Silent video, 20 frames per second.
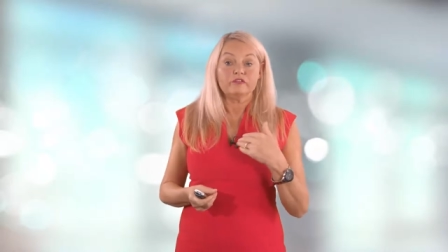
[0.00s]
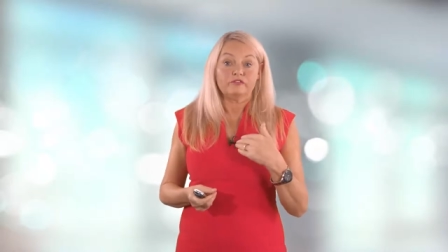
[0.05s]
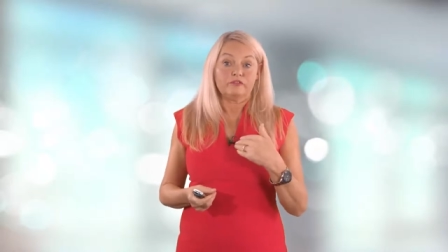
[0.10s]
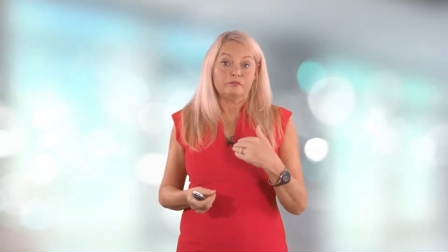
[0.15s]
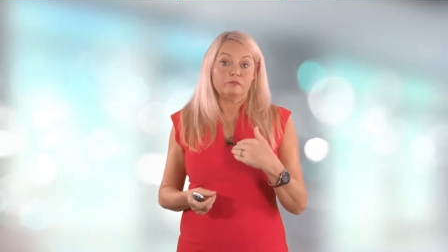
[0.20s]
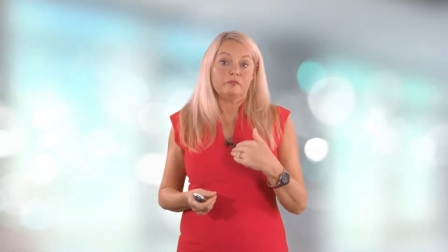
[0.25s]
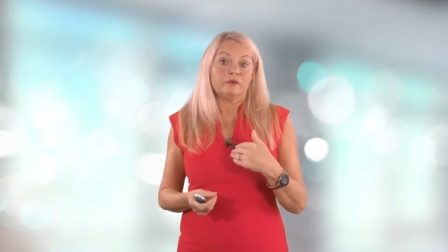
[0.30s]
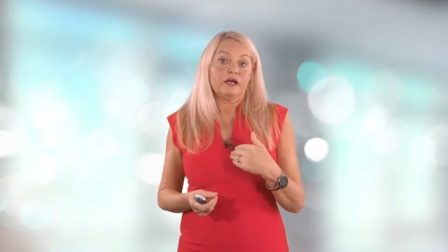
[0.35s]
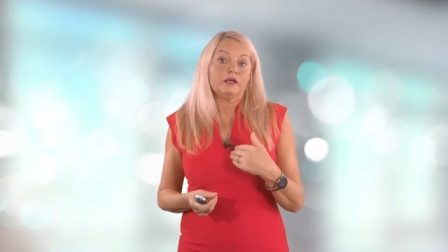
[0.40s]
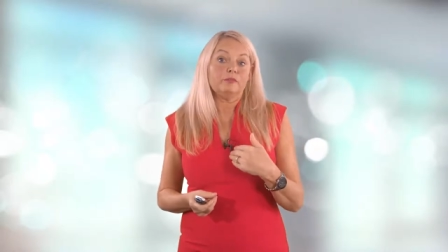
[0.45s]

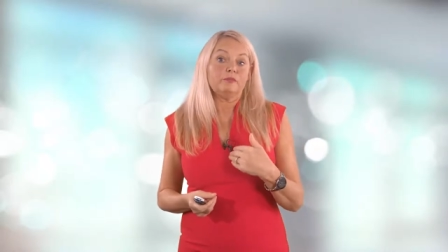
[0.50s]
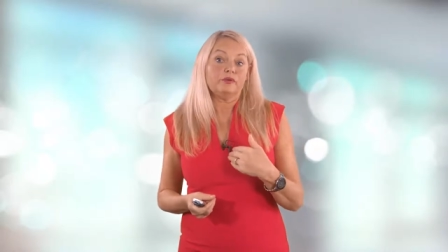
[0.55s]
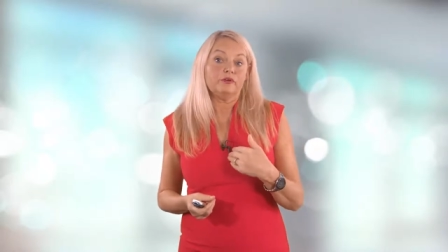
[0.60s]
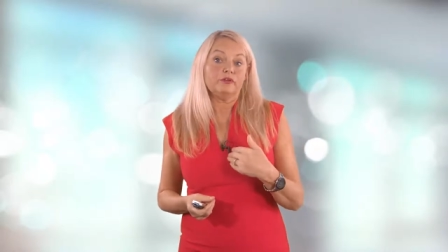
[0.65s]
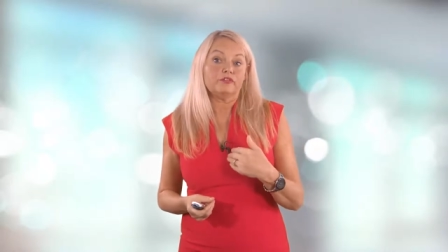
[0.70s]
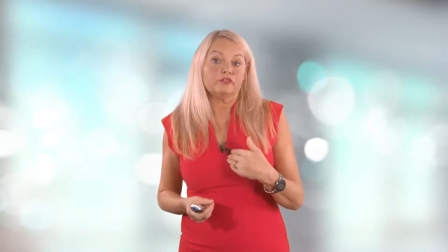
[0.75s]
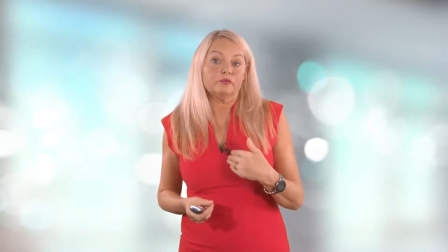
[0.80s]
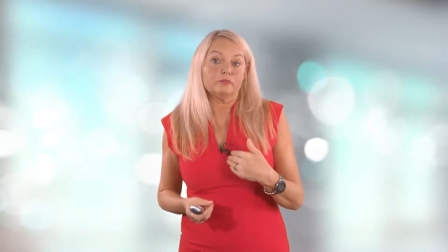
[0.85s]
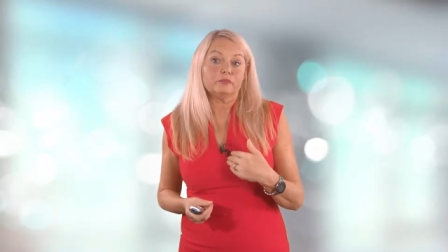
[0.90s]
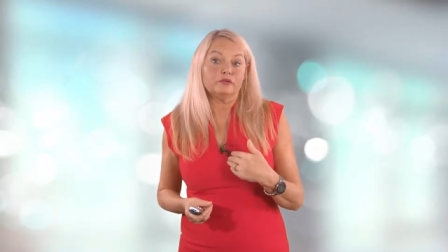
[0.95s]
from my
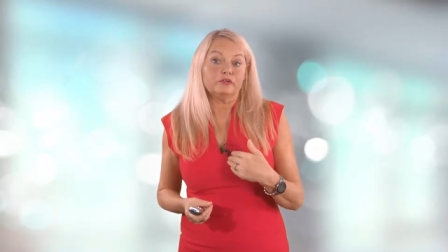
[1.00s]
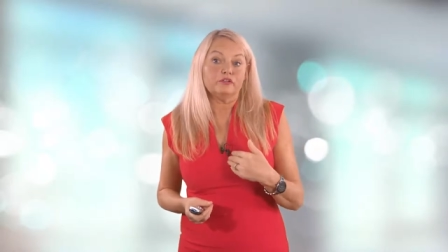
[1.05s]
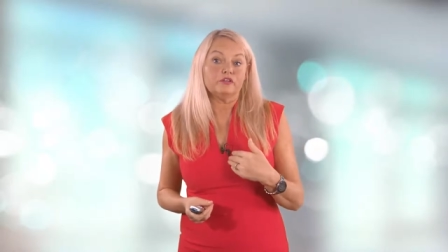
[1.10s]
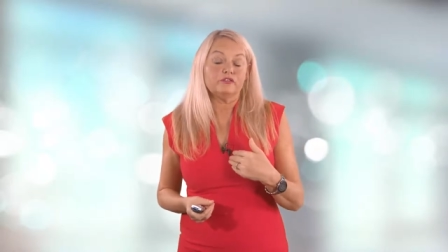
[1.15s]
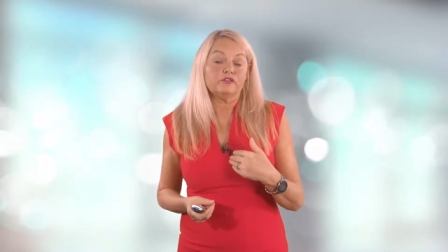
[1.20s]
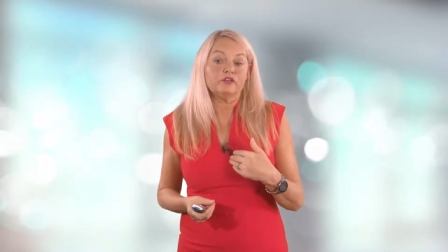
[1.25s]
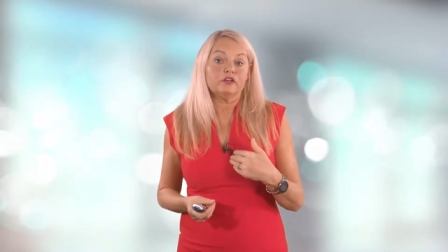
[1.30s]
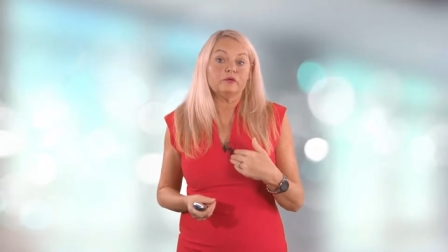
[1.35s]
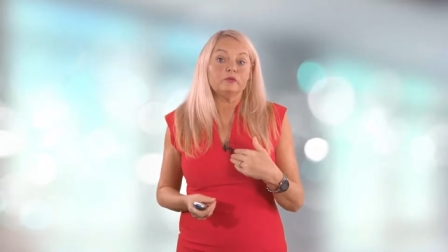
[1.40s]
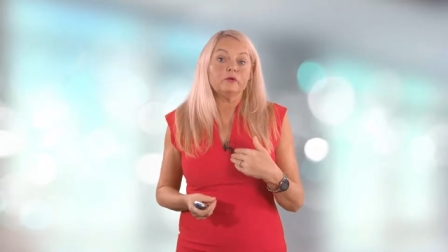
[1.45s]
personal point
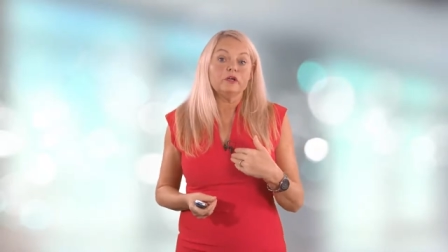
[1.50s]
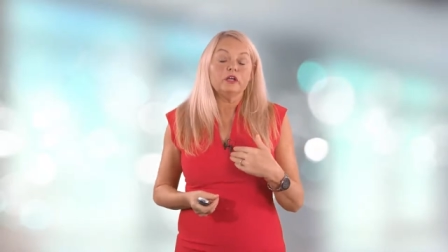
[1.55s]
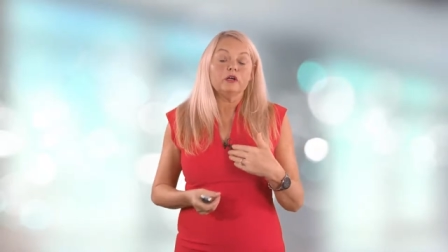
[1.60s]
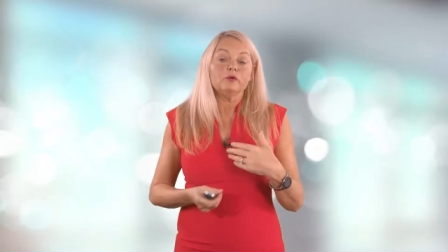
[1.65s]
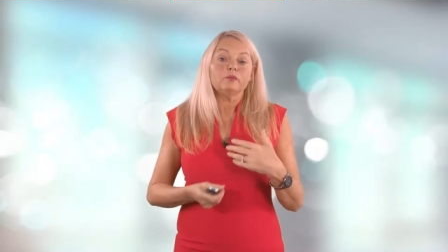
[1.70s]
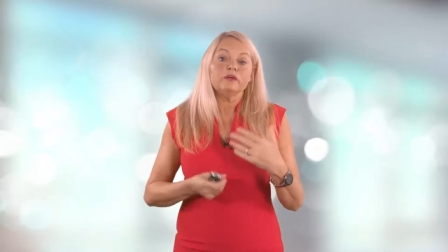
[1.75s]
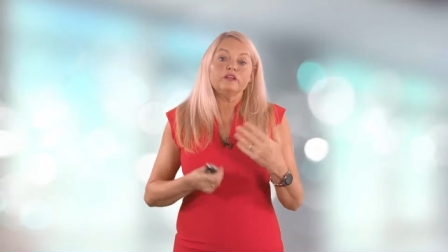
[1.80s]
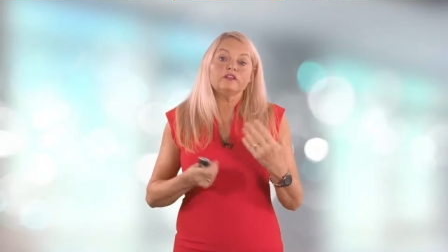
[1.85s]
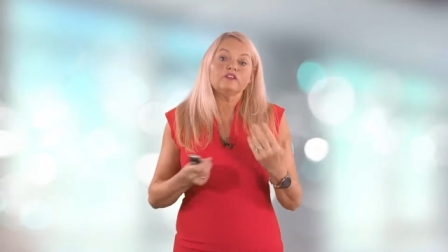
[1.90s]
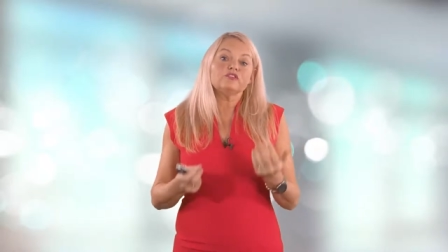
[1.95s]
of view,
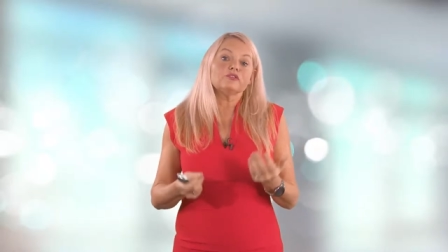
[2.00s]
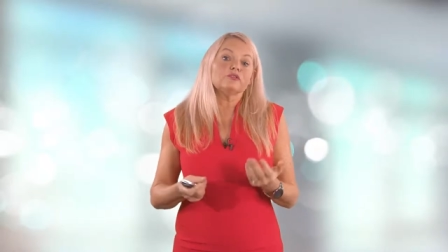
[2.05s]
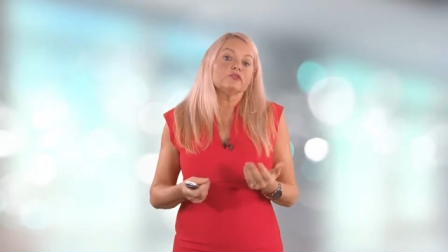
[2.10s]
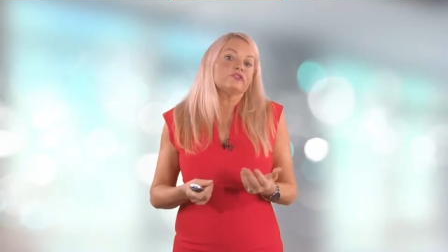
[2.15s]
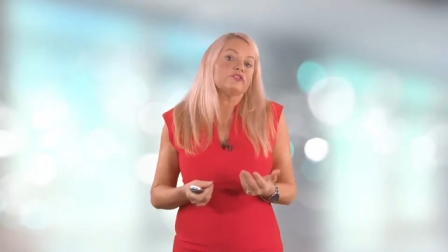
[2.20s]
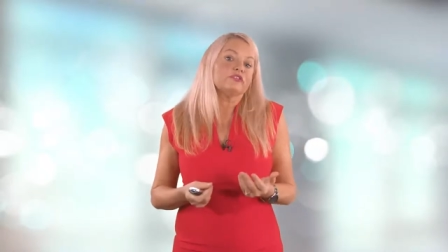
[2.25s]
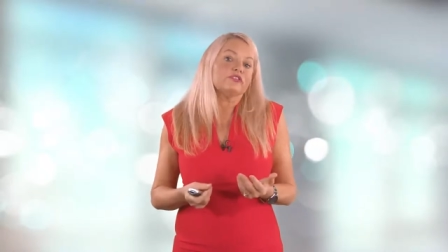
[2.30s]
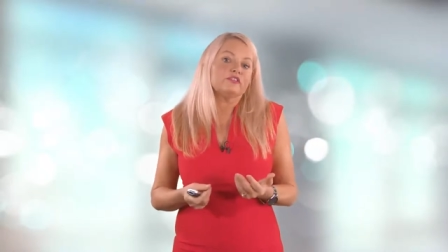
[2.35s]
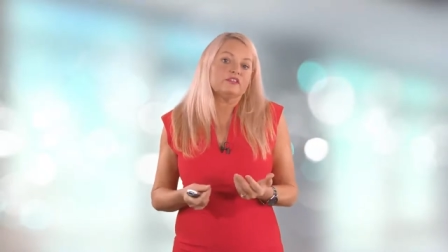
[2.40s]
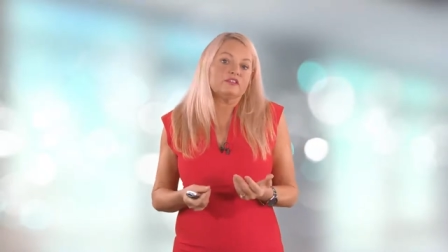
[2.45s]
we
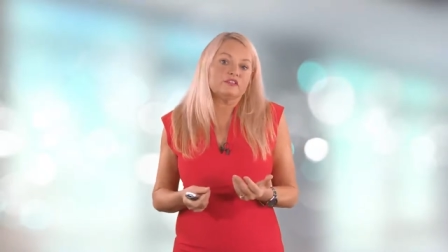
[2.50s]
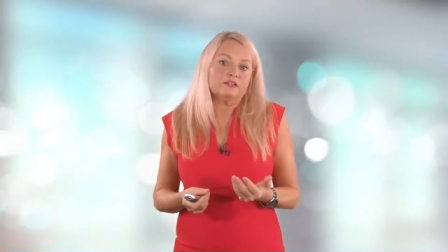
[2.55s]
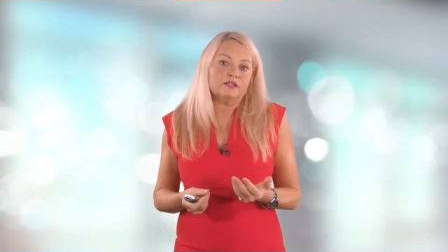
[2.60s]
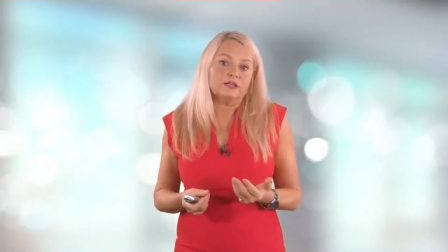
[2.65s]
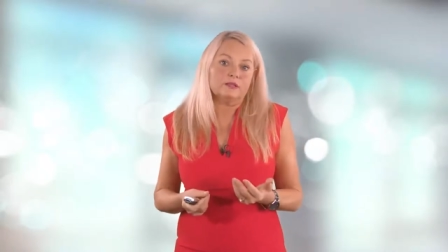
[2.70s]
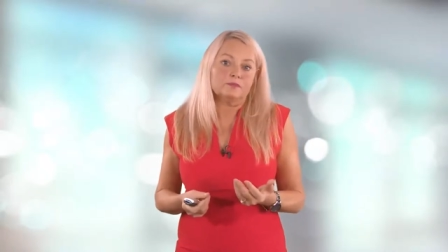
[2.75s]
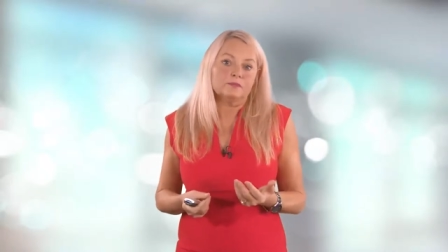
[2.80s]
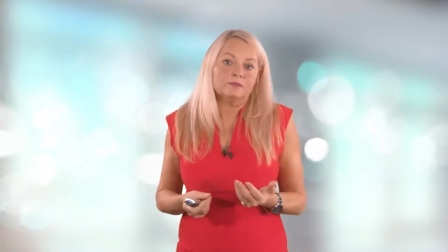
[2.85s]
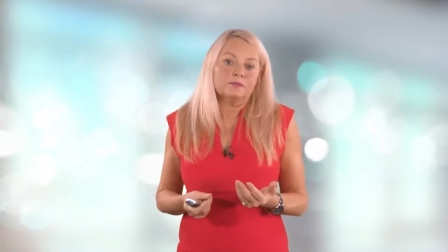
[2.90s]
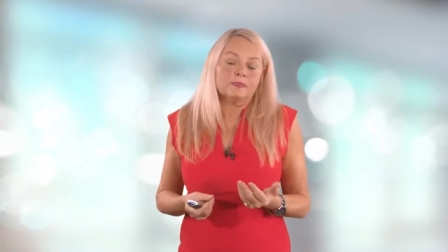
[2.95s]
discuss as a
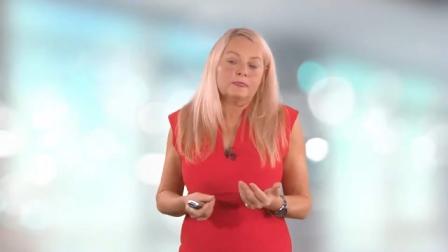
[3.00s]
team.